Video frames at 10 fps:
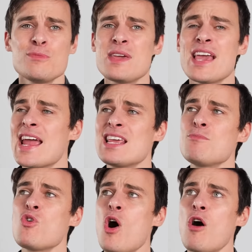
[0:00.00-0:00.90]
it be any
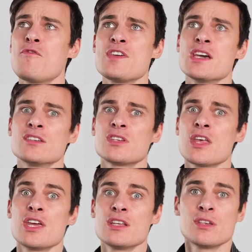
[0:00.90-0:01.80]
more obvious
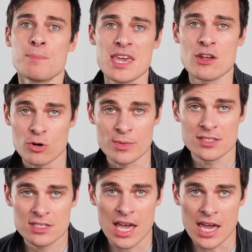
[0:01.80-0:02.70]
that it's a
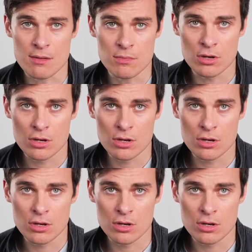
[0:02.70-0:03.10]
pyramid scheme?